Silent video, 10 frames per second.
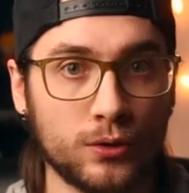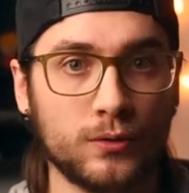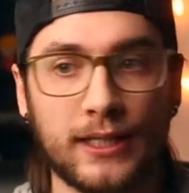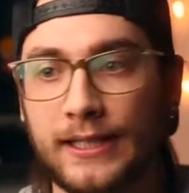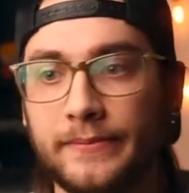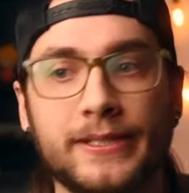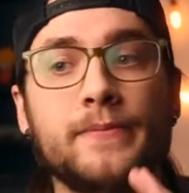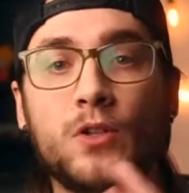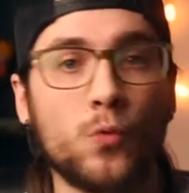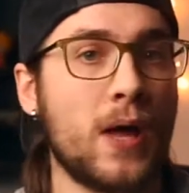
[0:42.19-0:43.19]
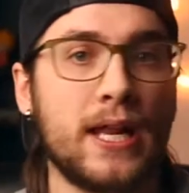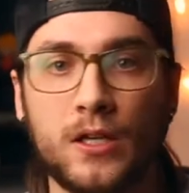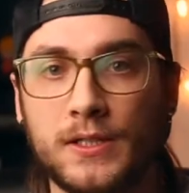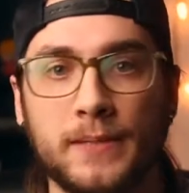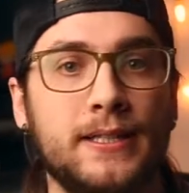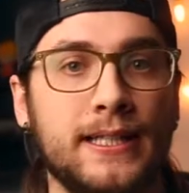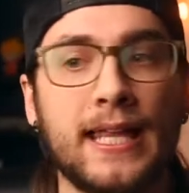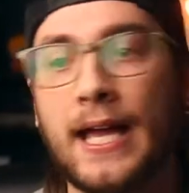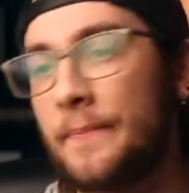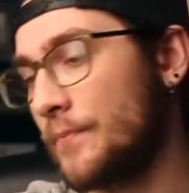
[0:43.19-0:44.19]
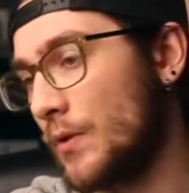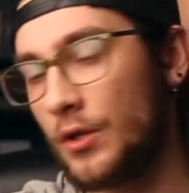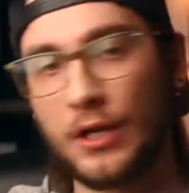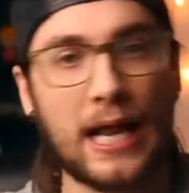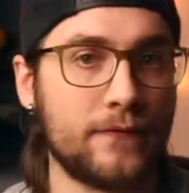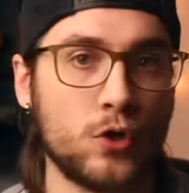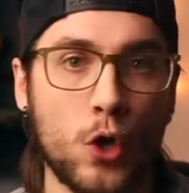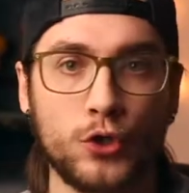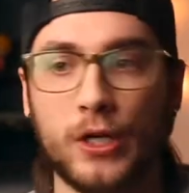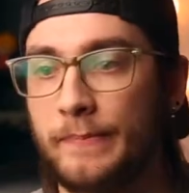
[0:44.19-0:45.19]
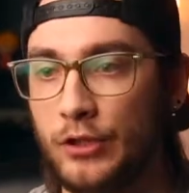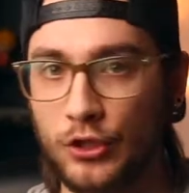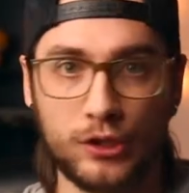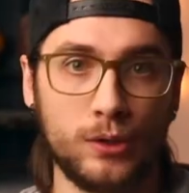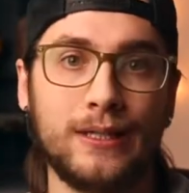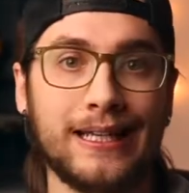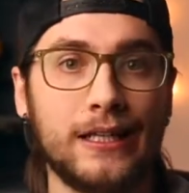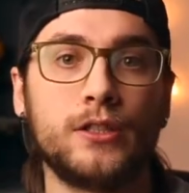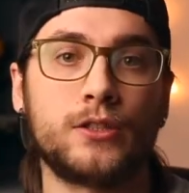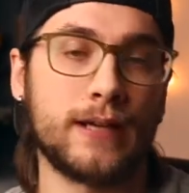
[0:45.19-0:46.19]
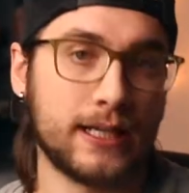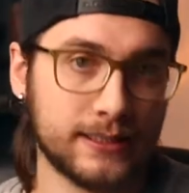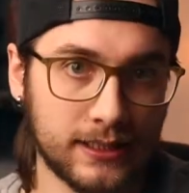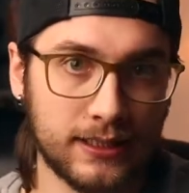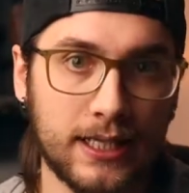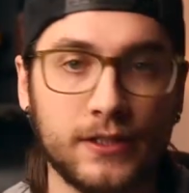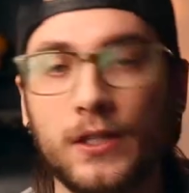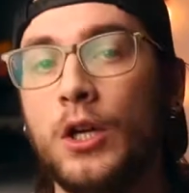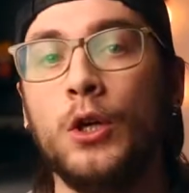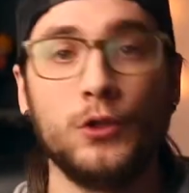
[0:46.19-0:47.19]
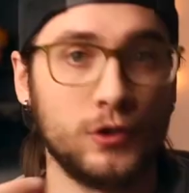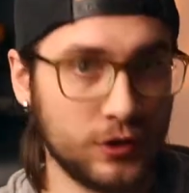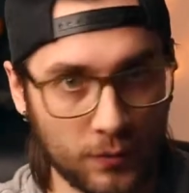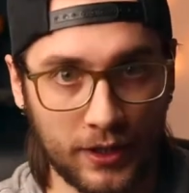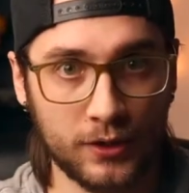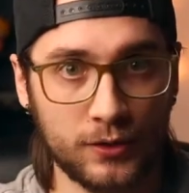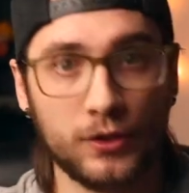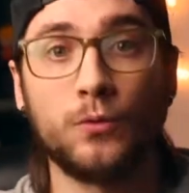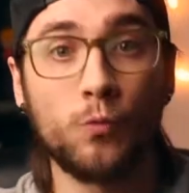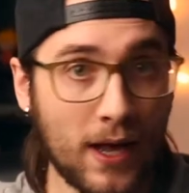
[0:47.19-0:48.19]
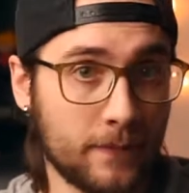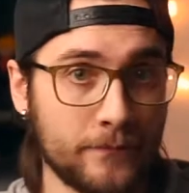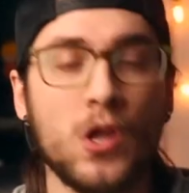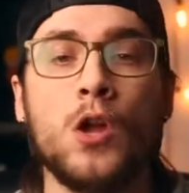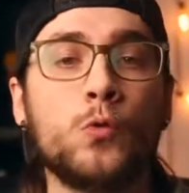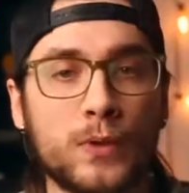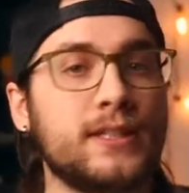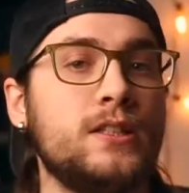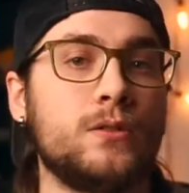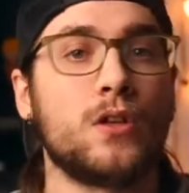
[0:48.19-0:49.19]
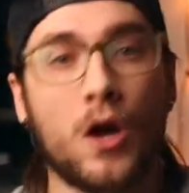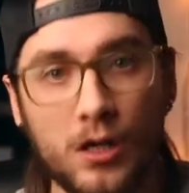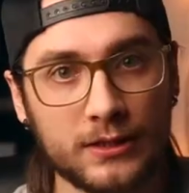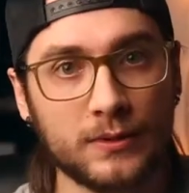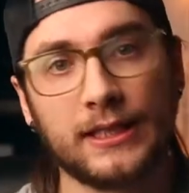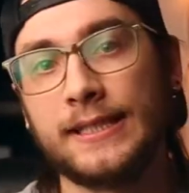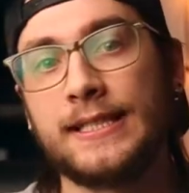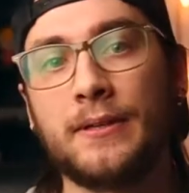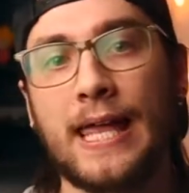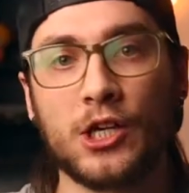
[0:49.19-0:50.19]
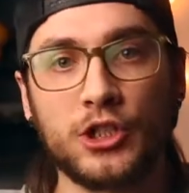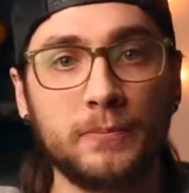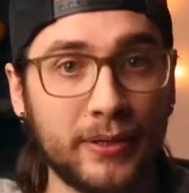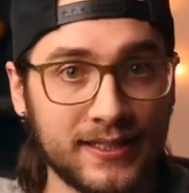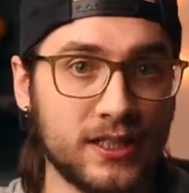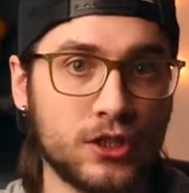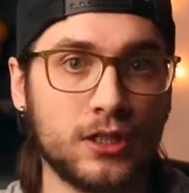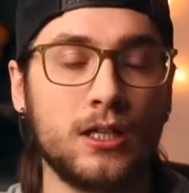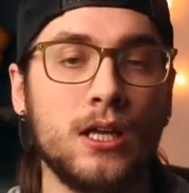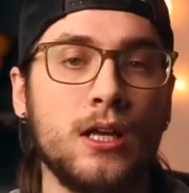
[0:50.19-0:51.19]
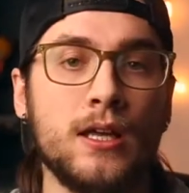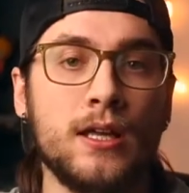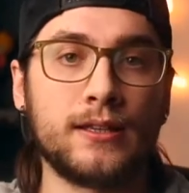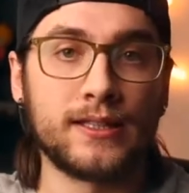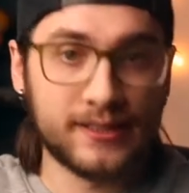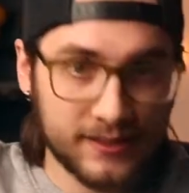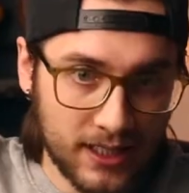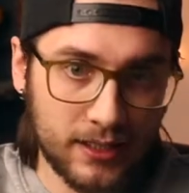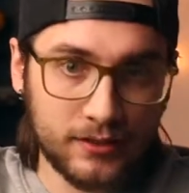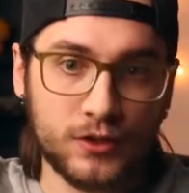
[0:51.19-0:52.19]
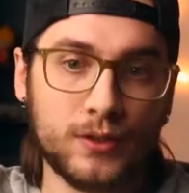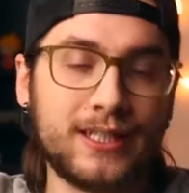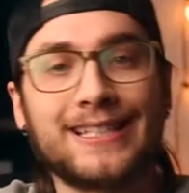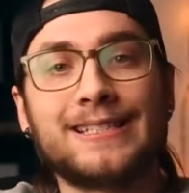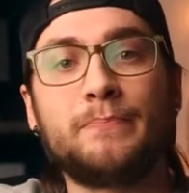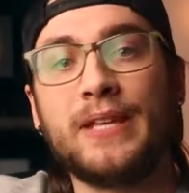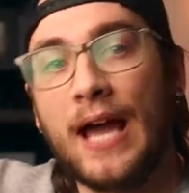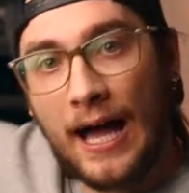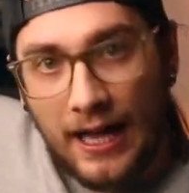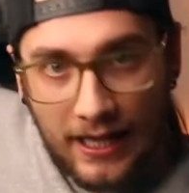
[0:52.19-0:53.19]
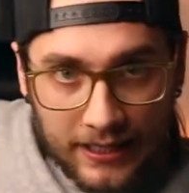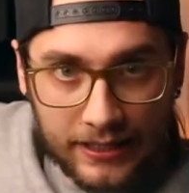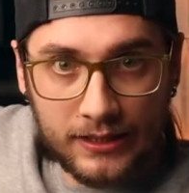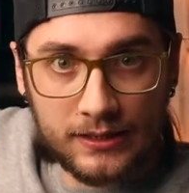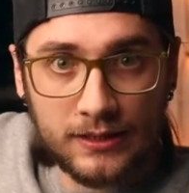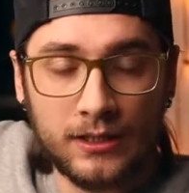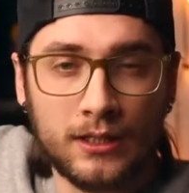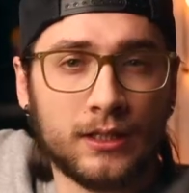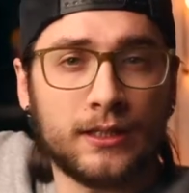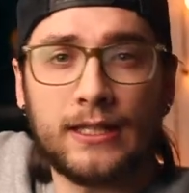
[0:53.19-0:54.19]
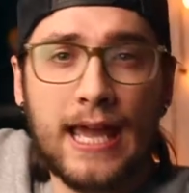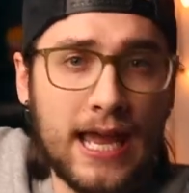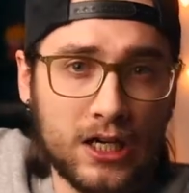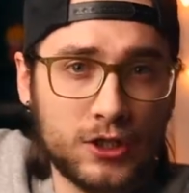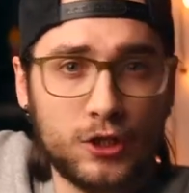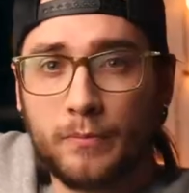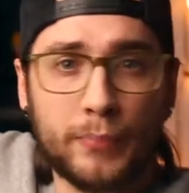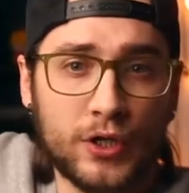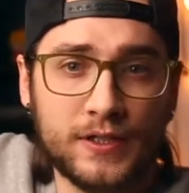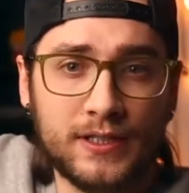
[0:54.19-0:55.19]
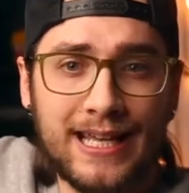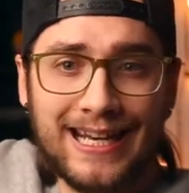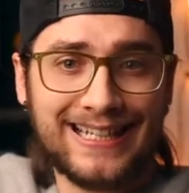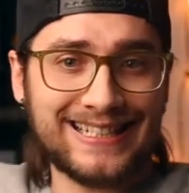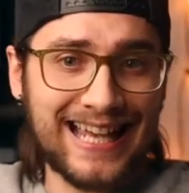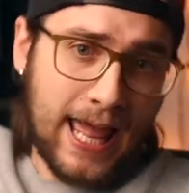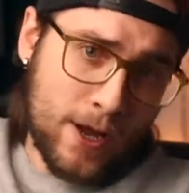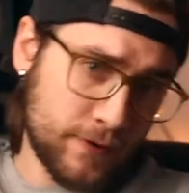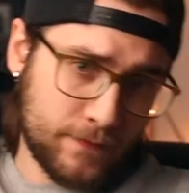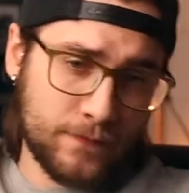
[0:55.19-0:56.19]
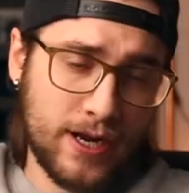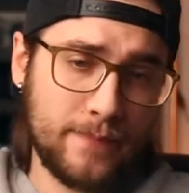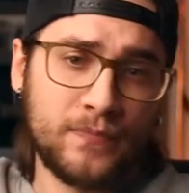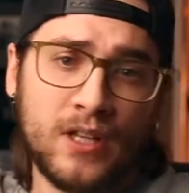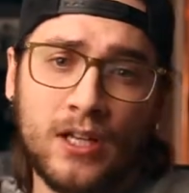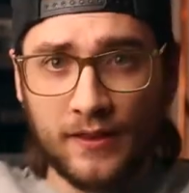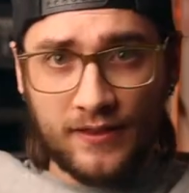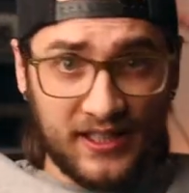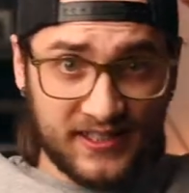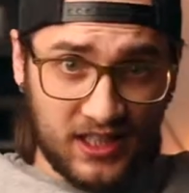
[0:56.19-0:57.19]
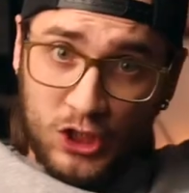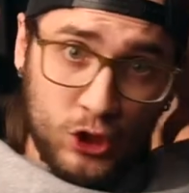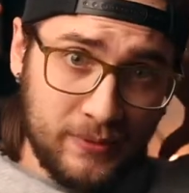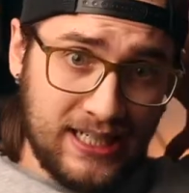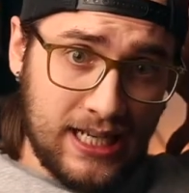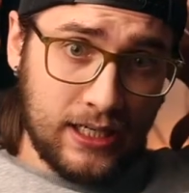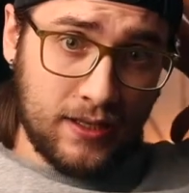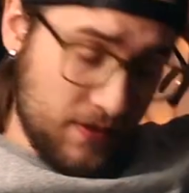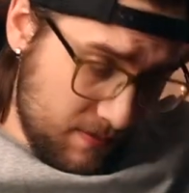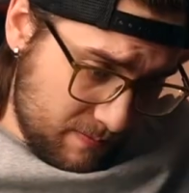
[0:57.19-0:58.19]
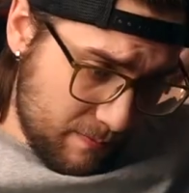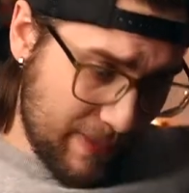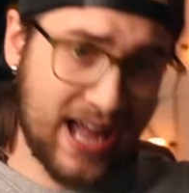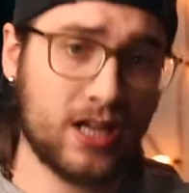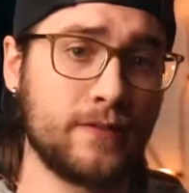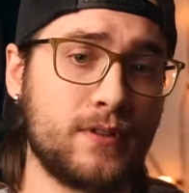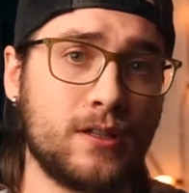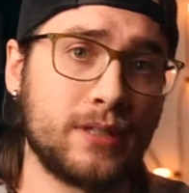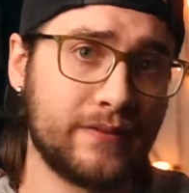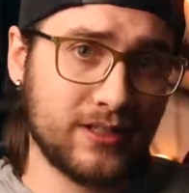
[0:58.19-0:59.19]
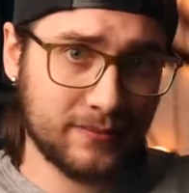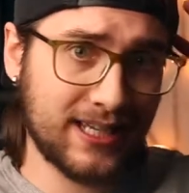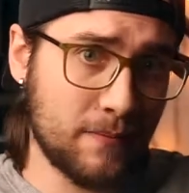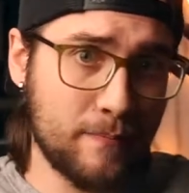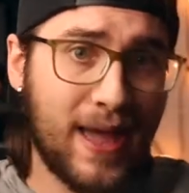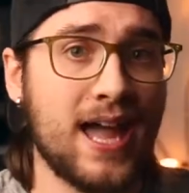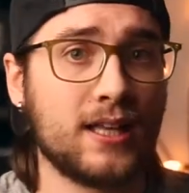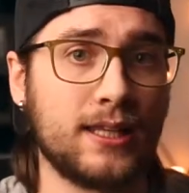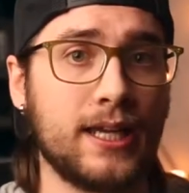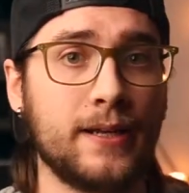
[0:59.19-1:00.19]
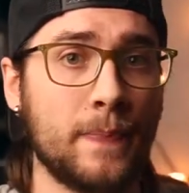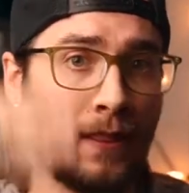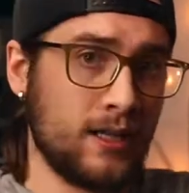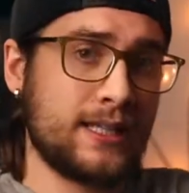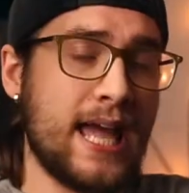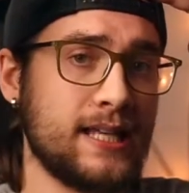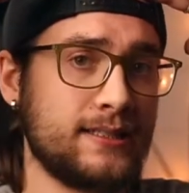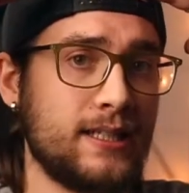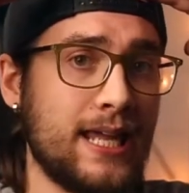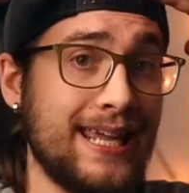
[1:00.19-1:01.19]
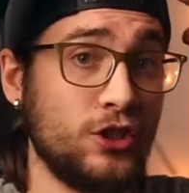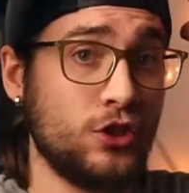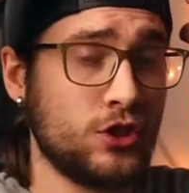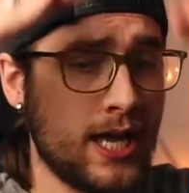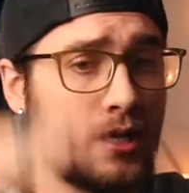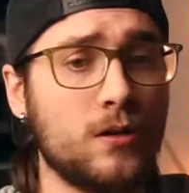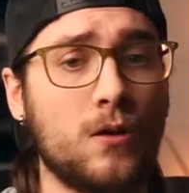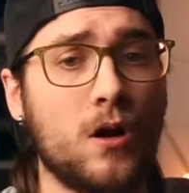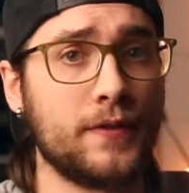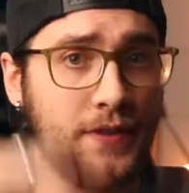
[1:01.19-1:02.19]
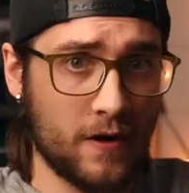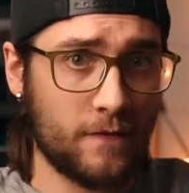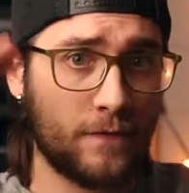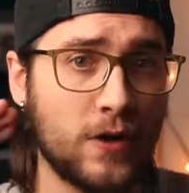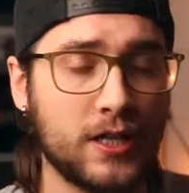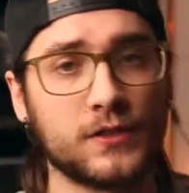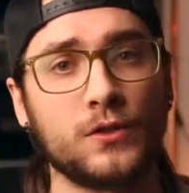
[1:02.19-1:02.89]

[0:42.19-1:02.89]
Like sometimes in a wedding or something like that, you're gonna have no choice but to shoot in direct sunlight. So what do? Well, what they do in Hollywood is they will actually position the sun so that it is behind the actor person and it is out of frame, thus illuminating the back of them, giving them like a backlight, casting a shadow on their front.